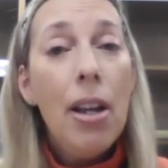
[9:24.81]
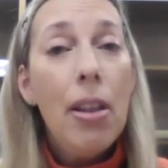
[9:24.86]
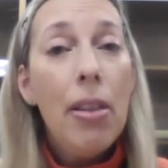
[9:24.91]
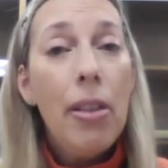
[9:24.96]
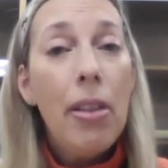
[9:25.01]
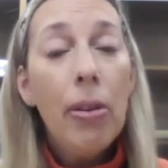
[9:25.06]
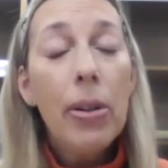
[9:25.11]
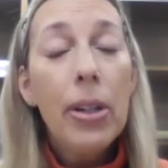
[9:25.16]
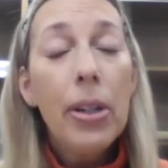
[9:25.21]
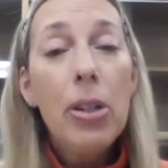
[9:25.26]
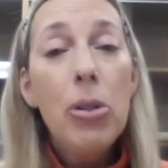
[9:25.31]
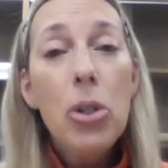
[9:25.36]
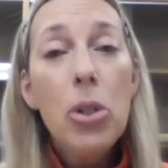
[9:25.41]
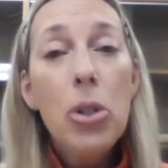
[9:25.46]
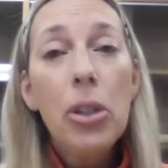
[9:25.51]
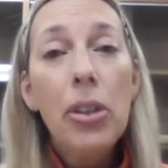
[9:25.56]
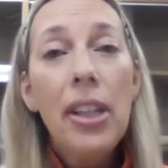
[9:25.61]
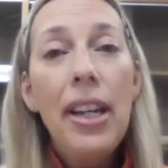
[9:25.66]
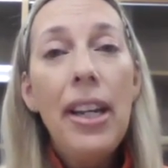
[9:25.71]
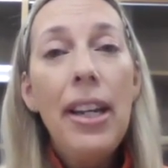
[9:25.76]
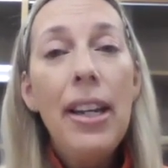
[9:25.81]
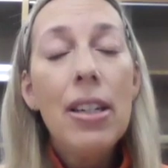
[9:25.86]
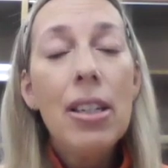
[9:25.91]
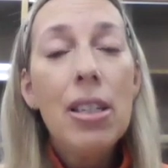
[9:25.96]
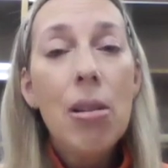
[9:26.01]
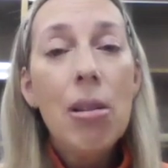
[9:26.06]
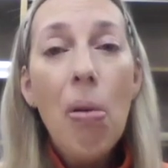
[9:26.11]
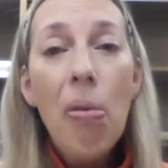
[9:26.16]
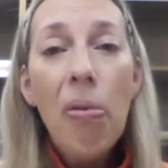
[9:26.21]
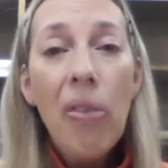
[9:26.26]
they're usually
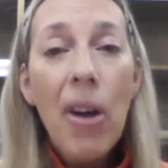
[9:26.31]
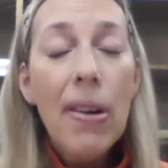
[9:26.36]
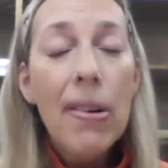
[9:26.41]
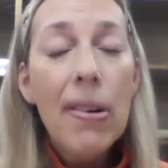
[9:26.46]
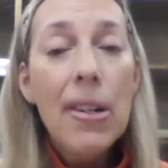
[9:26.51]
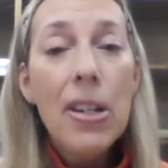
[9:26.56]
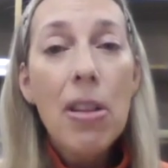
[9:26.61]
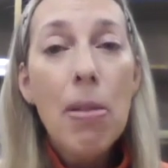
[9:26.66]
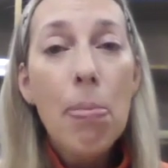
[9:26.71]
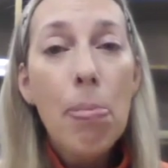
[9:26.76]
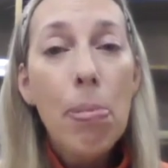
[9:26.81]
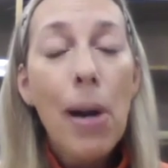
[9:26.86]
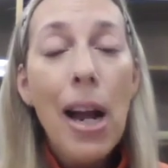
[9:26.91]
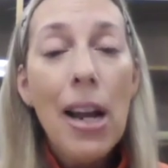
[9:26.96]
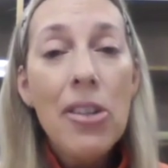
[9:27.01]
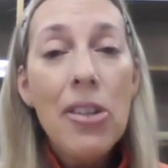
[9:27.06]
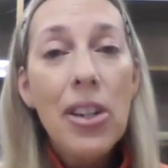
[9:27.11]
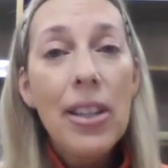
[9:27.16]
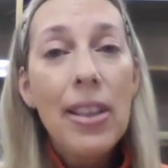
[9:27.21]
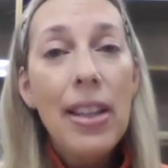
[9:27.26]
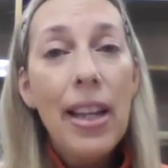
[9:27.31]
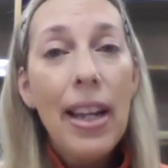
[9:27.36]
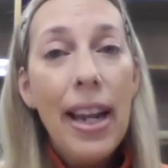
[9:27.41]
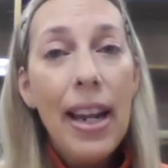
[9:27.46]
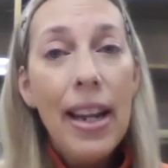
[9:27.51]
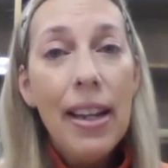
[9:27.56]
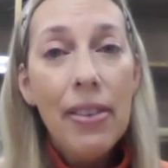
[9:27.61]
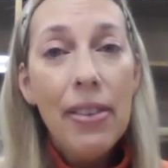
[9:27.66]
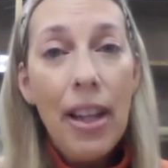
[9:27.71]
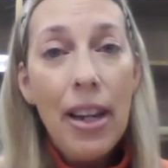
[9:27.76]
so far into the project they
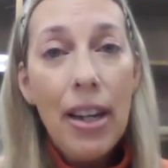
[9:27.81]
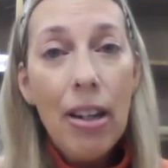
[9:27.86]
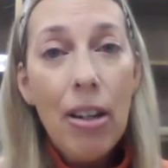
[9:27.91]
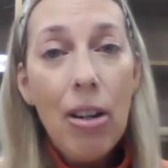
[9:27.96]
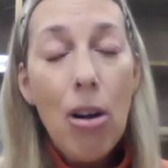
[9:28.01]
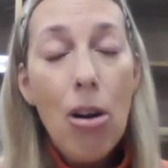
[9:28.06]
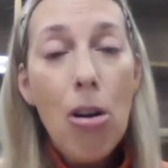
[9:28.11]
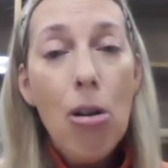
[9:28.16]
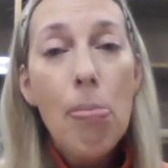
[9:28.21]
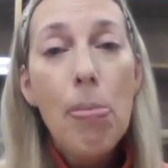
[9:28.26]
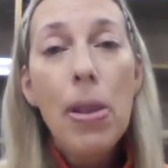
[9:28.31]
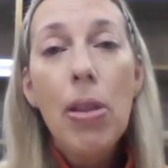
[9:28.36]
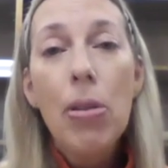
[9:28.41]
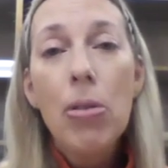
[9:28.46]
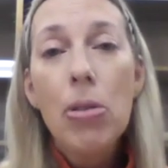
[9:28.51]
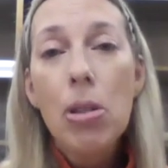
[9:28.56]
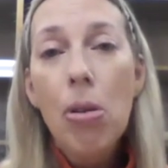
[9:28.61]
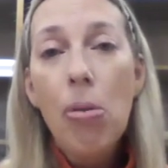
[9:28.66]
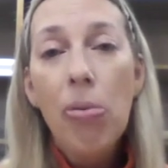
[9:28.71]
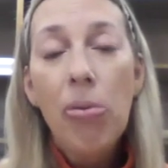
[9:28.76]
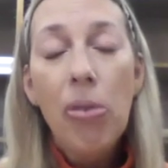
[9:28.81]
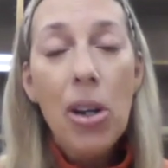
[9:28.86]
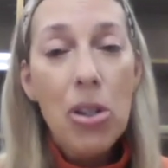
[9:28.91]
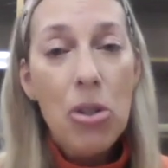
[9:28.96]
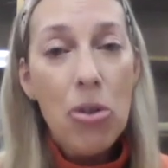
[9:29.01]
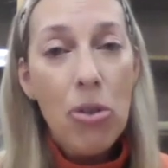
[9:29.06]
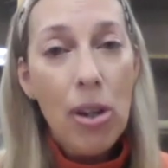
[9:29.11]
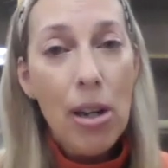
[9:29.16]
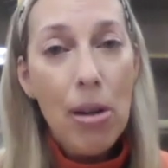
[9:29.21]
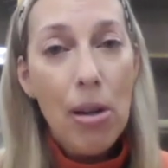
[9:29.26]
can't let it go, but they're so
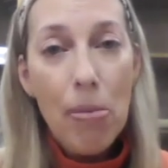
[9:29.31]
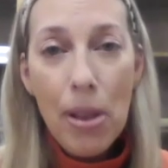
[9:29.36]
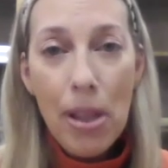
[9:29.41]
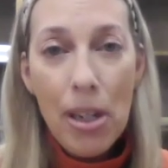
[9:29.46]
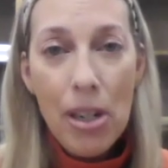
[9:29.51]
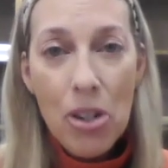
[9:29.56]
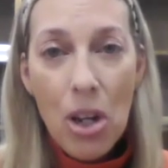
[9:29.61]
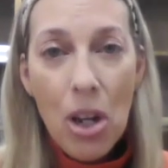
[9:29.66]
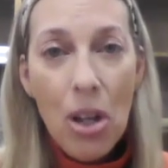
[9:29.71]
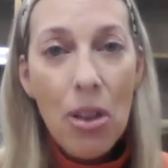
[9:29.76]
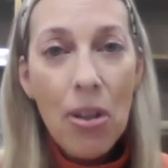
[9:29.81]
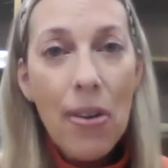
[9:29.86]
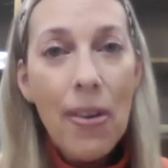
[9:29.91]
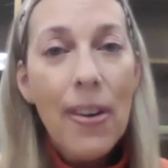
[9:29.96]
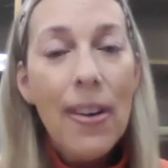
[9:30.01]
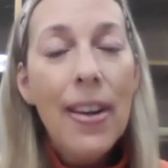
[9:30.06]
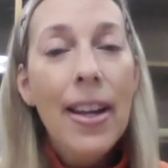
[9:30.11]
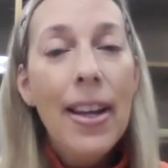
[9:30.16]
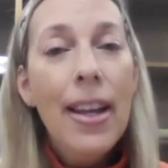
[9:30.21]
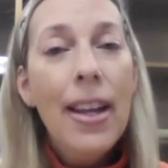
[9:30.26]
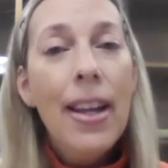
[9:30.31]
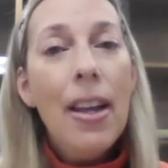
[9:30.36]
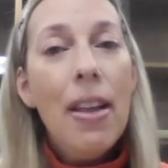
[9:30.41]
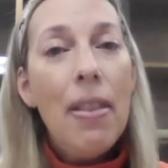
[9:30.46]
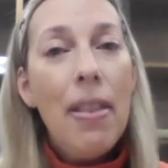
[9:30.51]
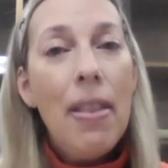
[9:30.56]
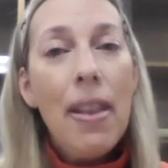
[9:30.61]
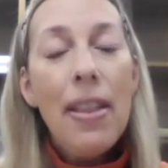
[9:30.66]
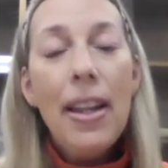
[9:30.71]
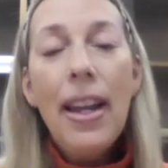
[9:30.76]
frustrated with each other
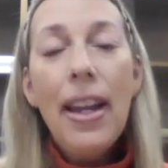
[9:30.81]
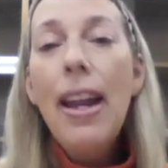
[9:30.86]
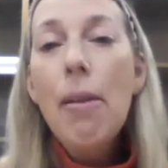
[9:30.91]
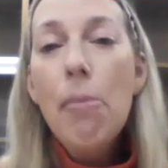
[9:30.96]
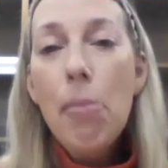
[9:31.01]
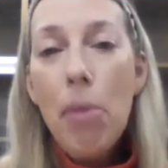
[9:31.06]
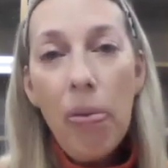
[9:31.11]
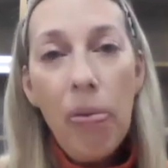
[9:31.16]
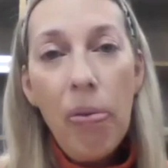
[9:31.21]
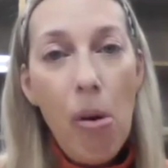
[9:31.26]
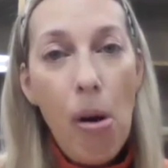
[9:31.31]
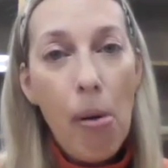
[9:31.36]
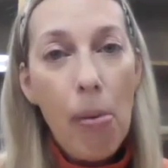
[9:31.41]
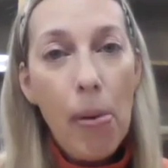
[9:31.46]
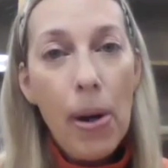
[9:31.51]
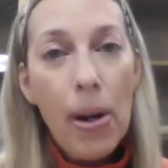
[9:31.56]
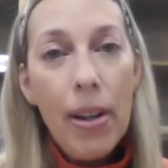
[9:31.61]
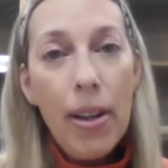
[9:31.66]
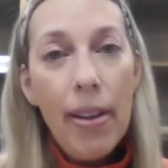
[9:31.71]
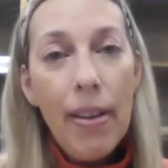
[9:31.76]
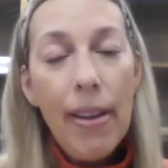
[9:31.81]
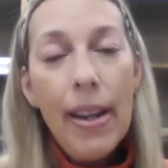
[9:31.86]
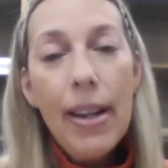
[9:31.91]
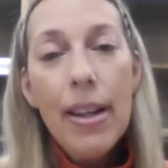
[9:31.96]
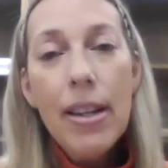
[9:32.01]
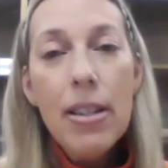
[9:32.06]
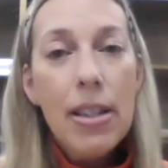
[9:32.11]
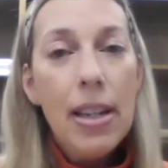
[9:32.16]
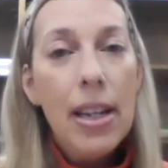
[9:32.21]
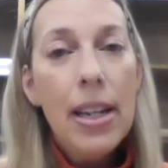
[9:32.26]
that they can't move forward, and
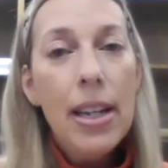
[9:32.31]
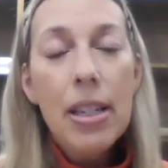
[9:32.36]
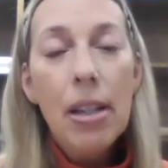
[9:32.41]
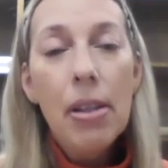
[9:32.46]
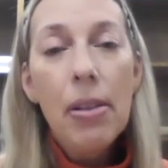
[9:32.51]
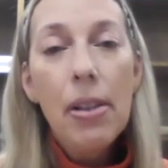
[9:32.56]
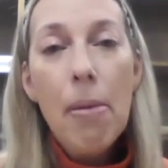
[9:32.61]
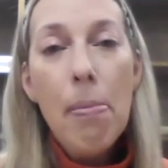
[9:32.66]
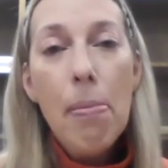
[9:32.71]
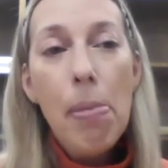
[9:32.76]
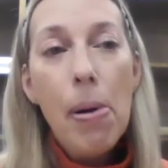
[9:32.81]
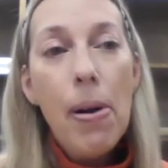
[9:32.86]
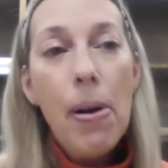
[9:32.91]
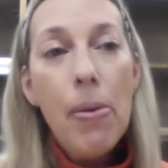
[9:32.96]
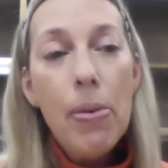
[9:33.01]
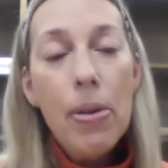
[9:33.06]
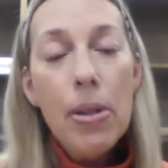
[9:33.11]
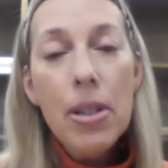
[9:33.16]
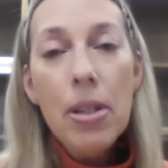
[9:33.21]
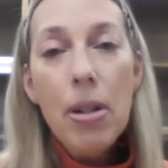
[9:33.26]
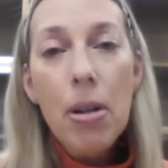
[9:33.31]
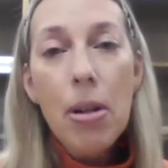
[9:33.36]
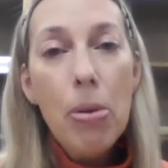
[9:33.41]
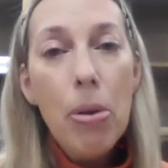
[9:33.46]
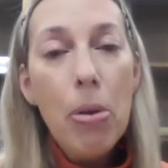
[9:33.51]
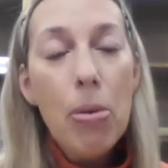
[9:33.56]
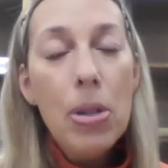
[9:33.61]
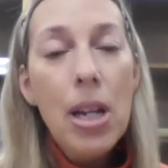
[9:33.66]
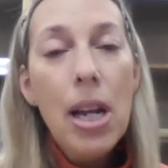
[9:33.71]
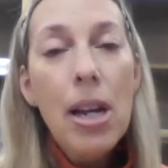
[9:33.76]
it's a limbo. So
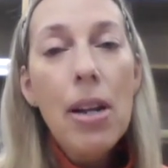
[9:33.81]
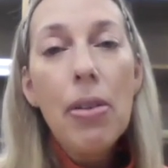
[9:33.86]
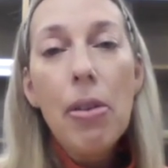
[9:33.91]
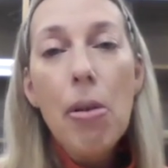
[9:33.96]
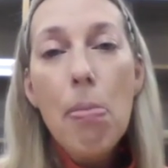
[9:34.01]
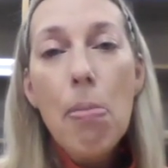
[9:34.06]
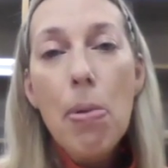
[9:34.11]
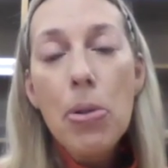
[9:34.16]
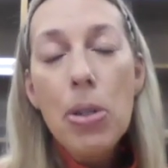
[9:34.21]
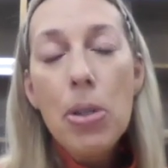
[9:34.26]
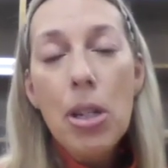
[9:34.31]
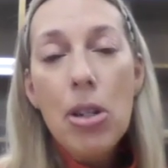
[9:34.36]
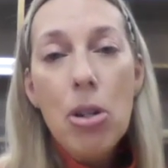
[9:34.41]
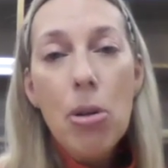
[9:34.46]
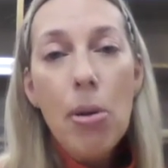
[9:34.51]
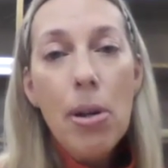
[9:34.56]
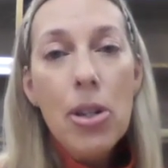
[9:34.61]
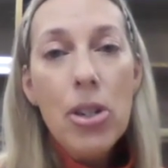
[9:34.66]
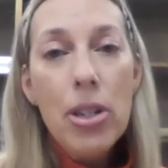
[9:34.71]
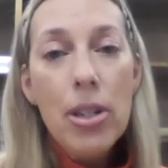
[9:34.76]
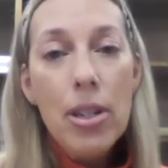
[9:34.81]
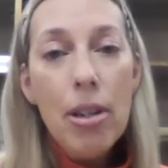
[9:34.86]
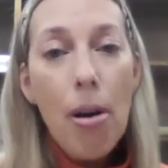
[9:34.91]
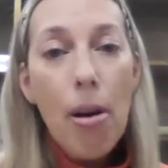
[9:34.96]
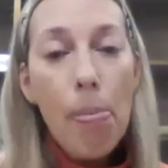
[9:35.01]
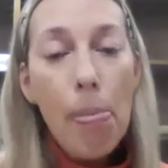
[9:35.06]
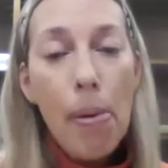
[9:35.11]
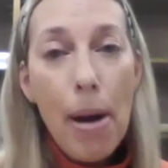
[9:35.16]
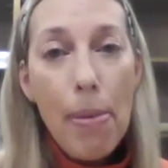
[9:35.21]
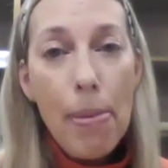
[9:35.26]
those kind of limbo situations are
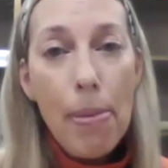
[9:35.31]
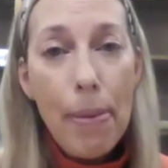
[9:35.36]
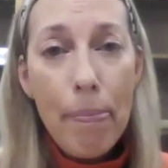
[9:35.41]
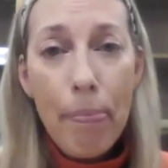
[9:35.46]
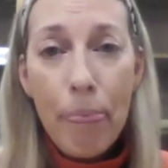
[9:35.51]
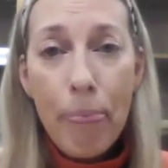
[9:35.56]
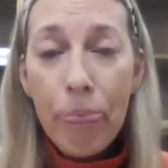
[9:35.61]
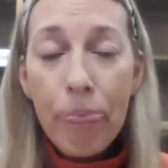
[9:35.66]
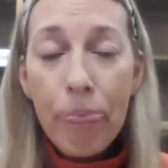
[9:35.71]
a problem.